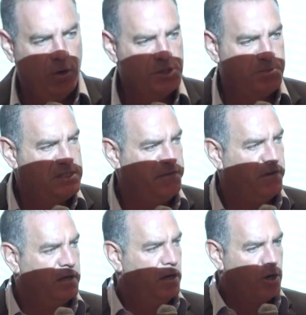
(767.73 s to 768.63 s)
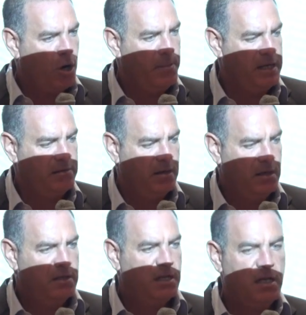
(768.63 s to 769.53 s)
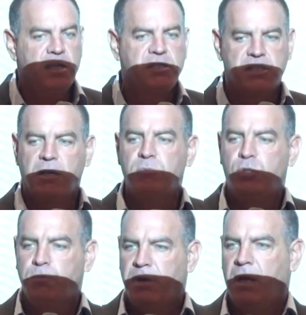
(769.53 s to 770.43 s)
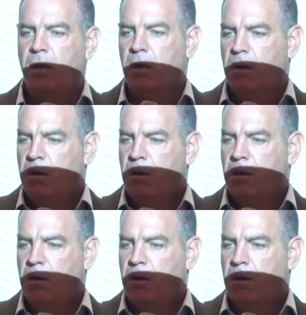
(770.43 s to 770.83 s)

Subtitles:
specific comment that he seemed to be